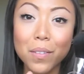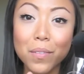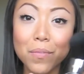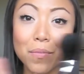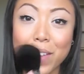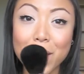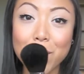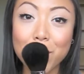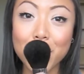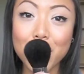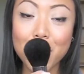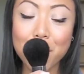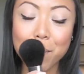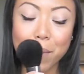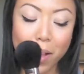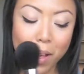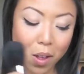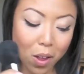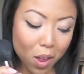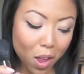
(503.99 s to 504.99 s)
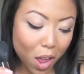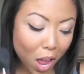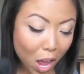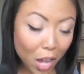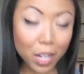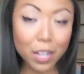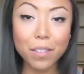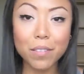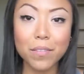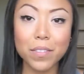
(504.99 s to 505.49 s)
favorite among
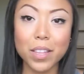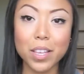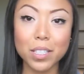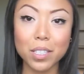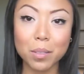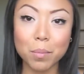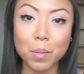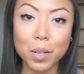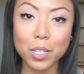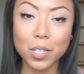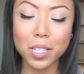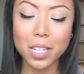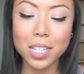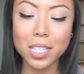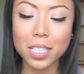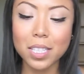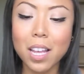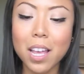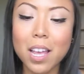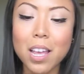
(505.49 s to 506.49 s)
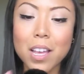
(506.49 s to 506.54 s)
all of these brushes.